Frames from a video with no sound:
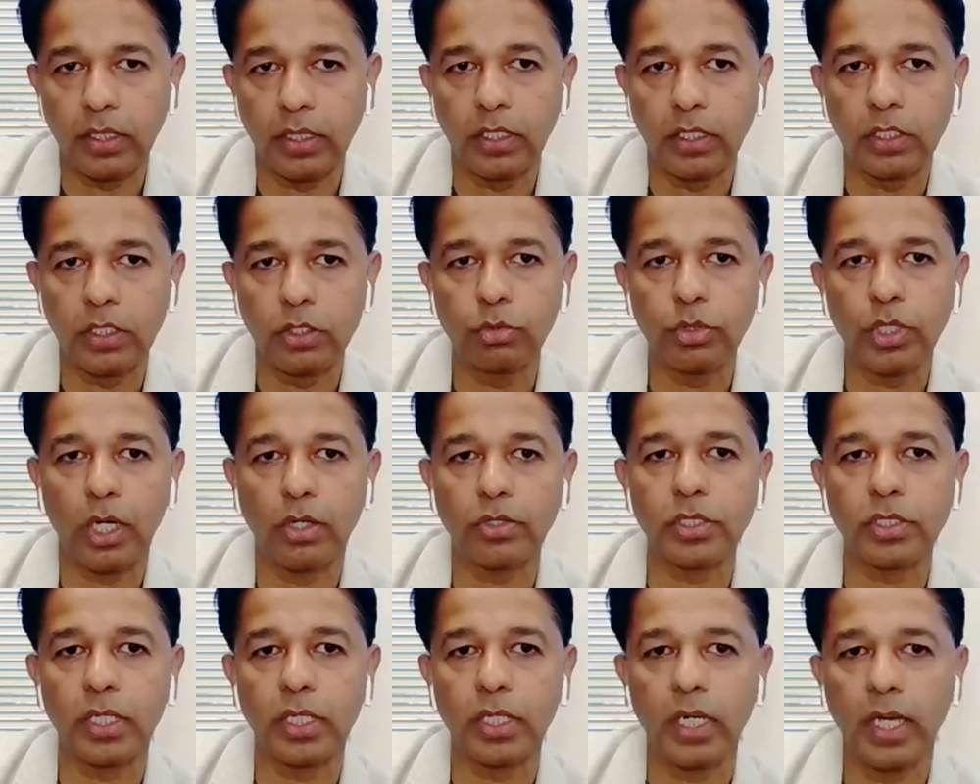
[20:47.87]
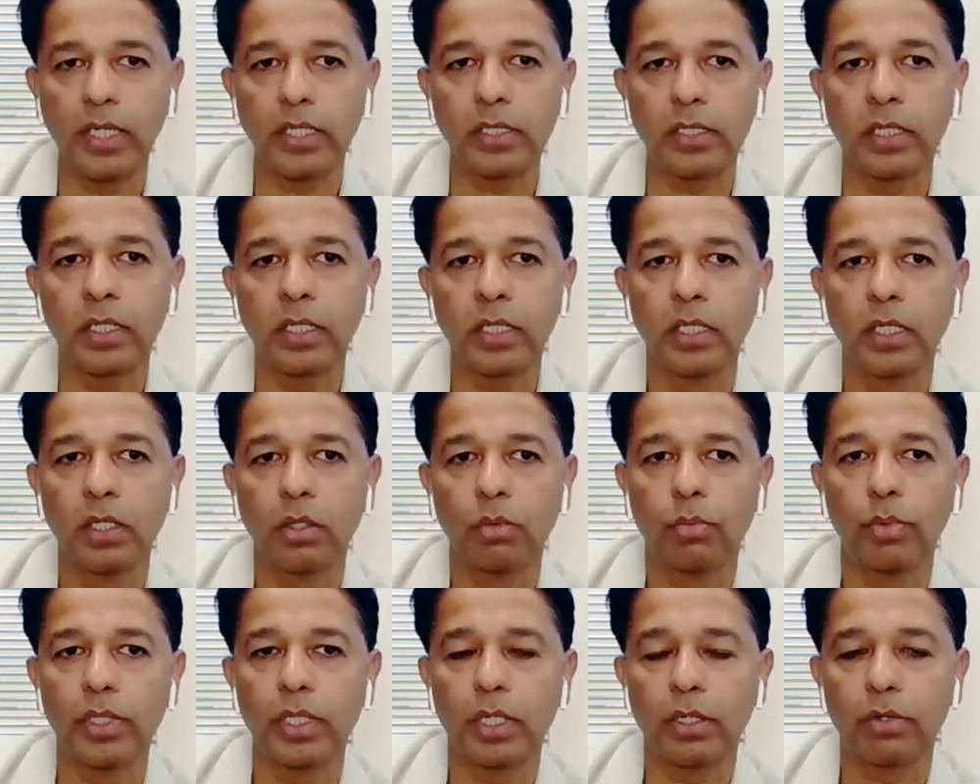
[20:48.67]
In 2008,
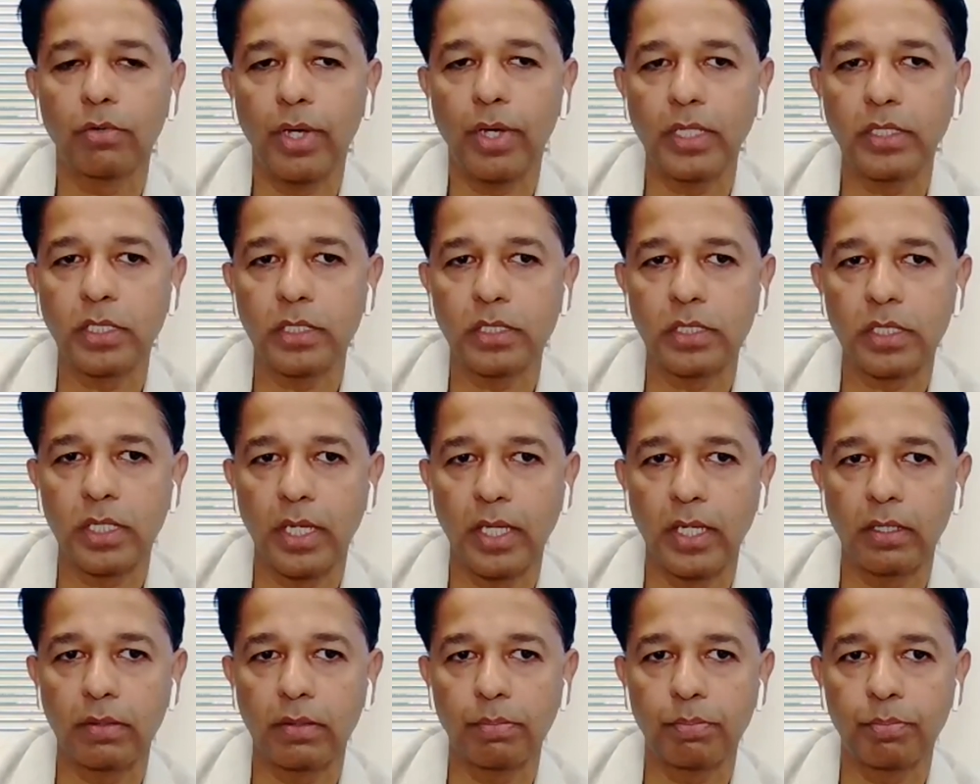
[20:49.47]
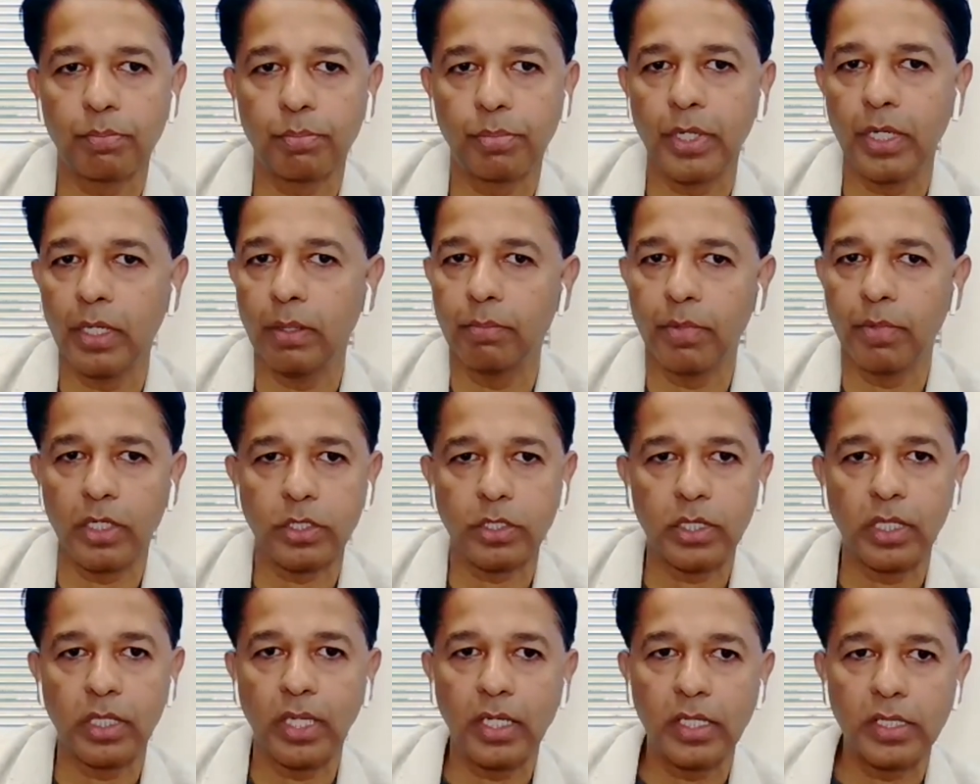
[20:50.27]
when the crisis hit, pretty
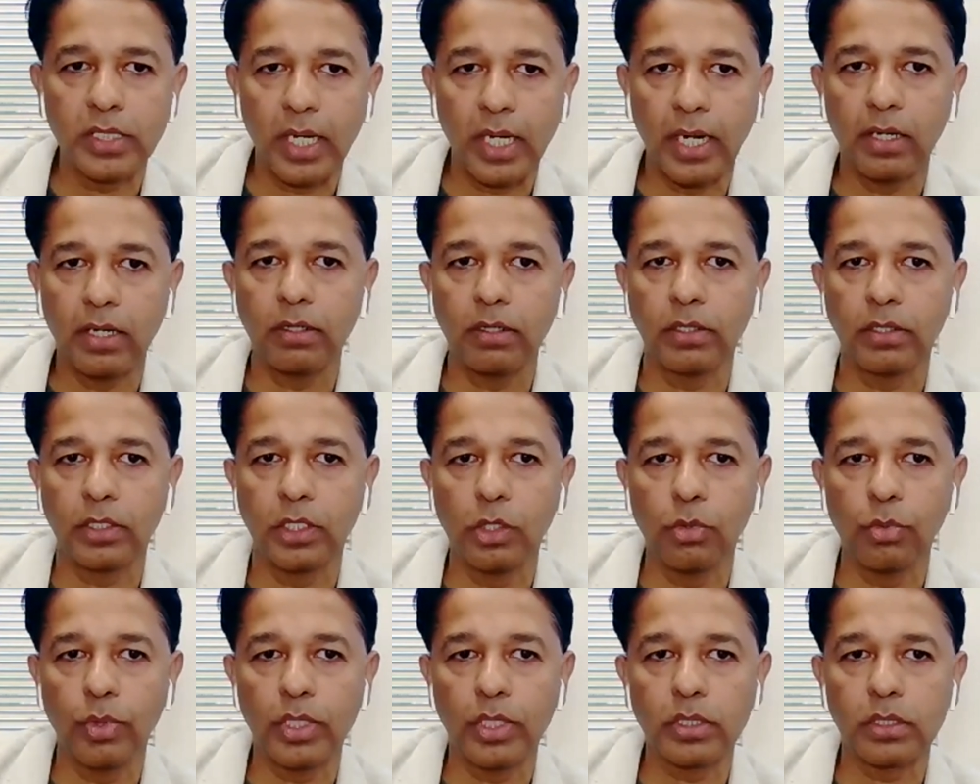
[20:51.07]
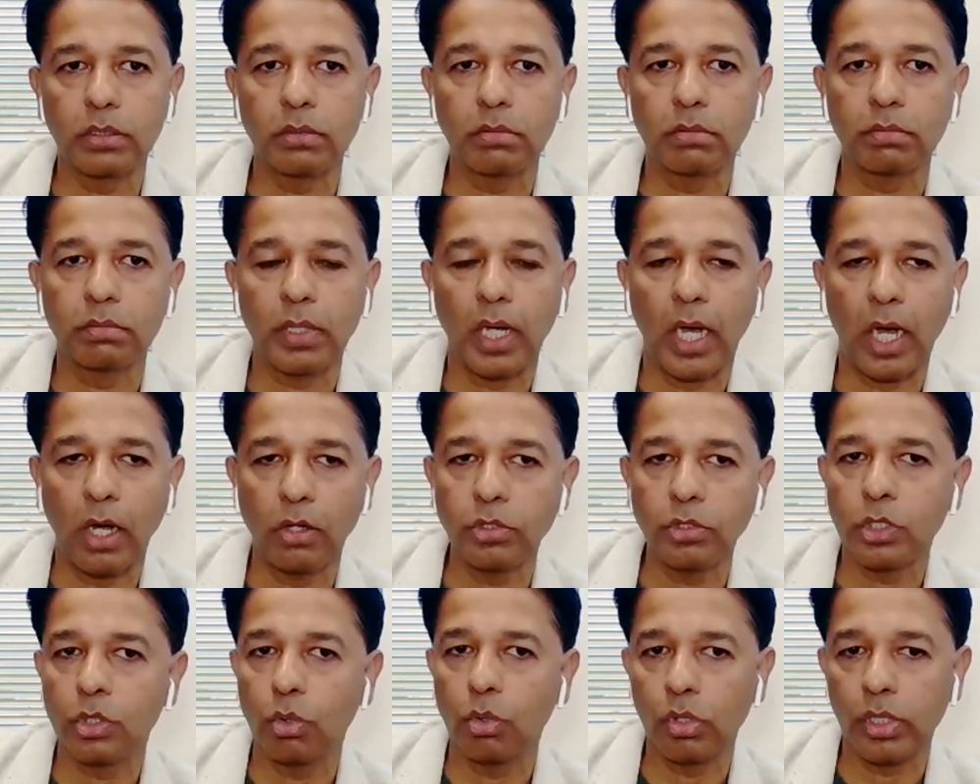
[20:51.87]
much the entire US
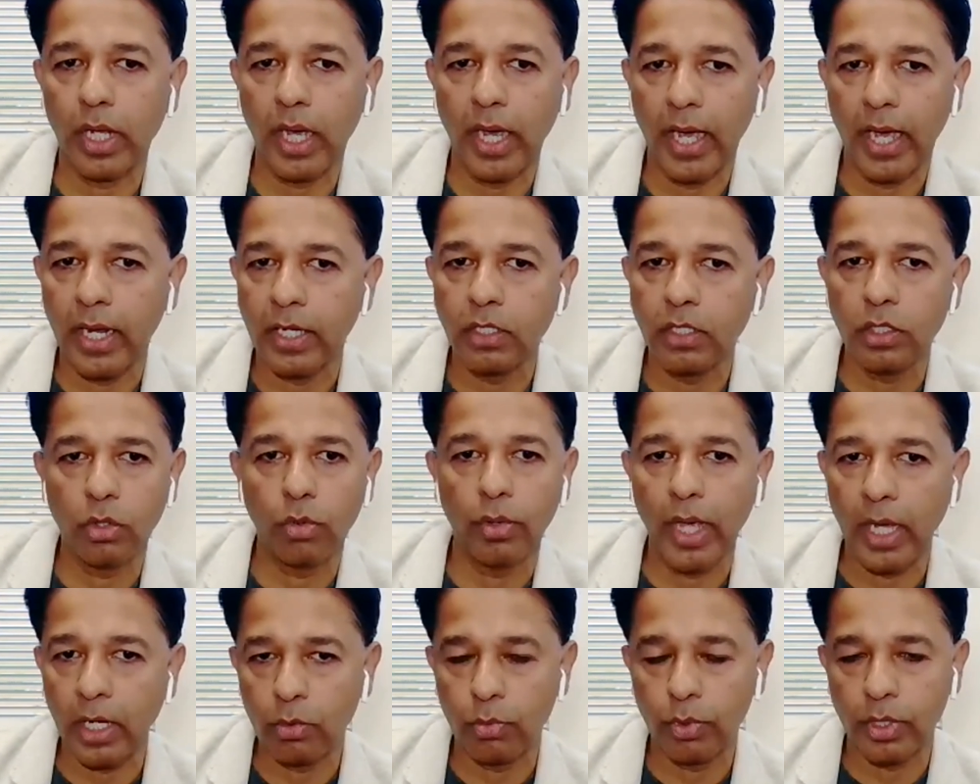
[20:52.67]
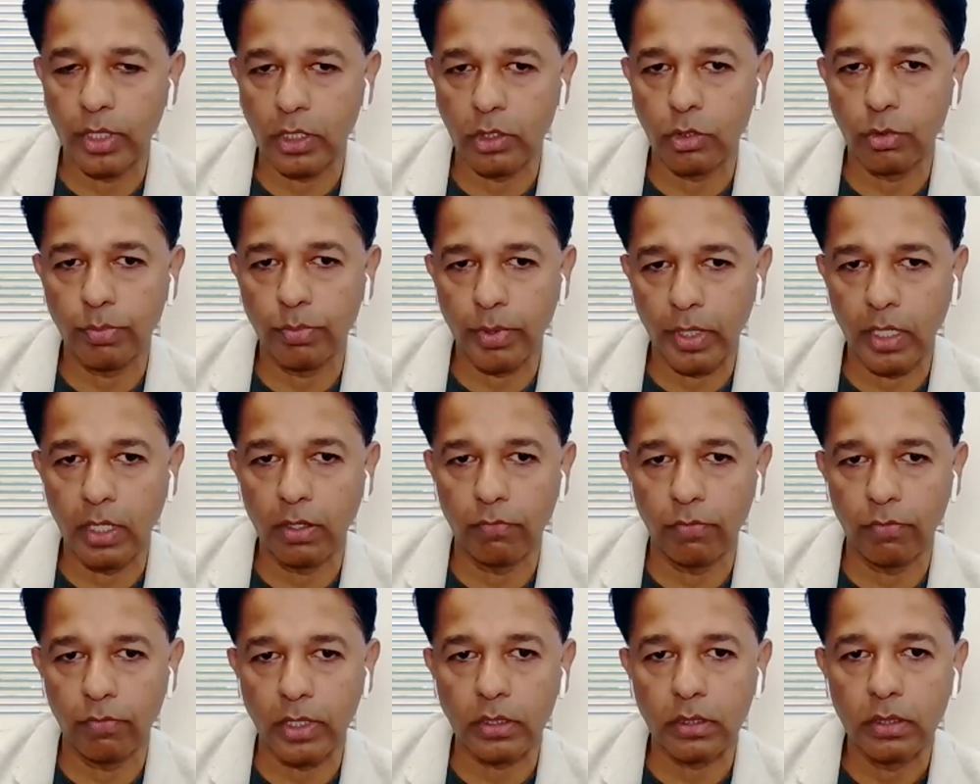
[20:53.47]
household had no equity to
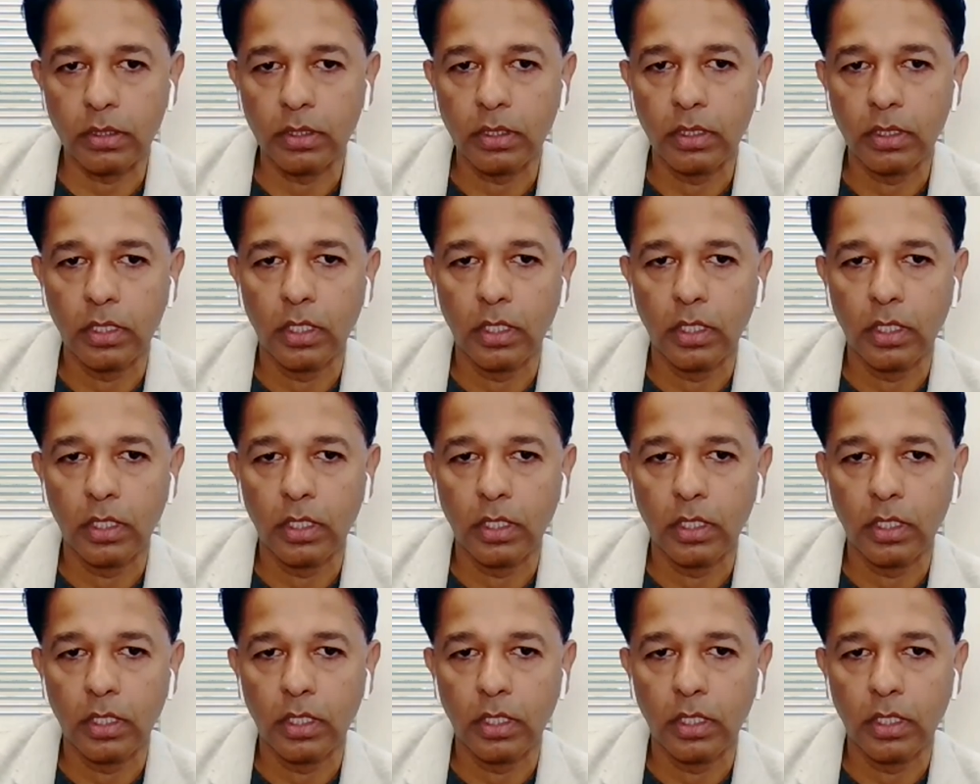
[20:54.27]
begin with.